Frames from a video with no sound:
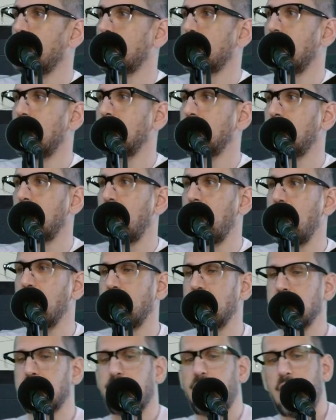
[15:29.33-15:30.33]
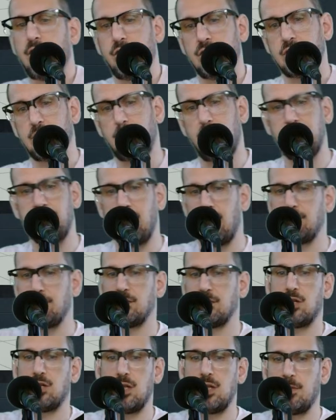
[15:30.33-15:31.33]
like. So yeah, if it was 500 by
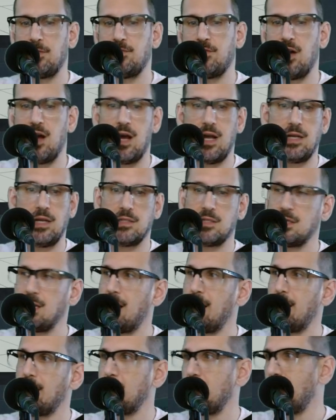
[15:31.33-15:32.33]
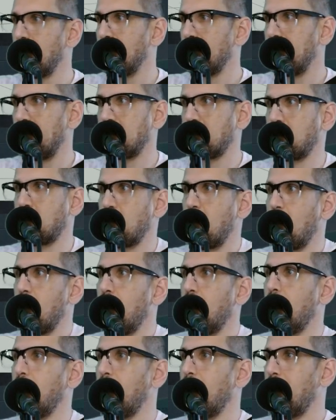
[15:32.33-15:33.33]
500, that'd be fine. It's not like
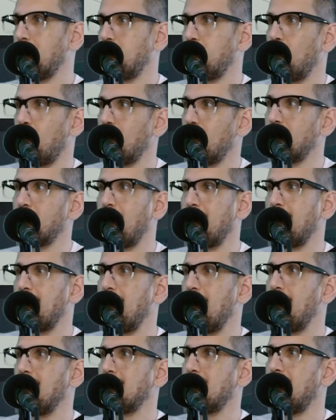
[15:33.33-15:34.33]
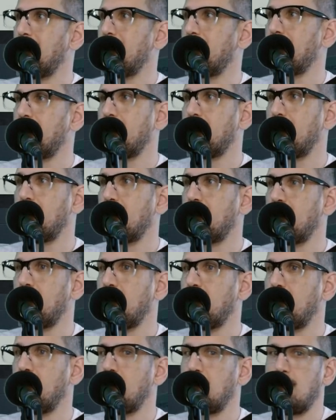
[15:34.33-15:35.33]
so much more gigantic,
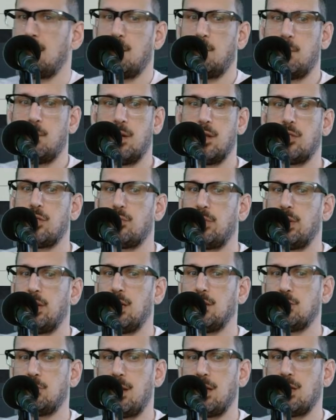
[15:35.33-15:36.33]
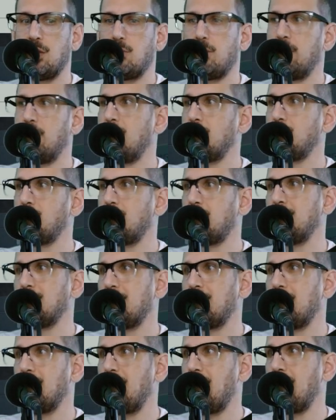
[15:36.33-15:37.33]
but 300 by 300
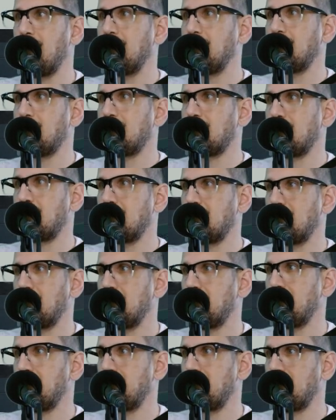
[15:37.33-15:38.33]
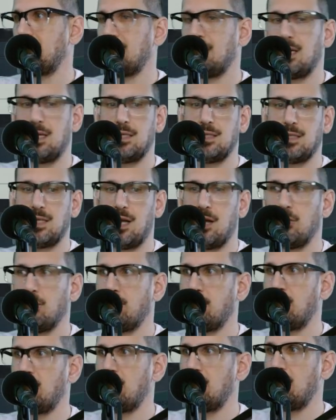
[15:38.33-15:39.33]
is a nice
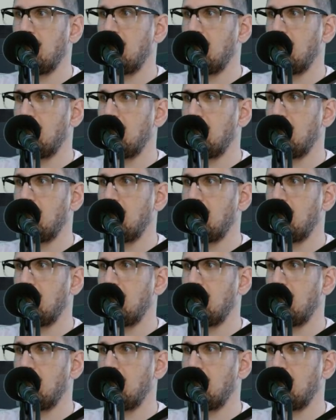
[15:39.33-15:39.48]
healthy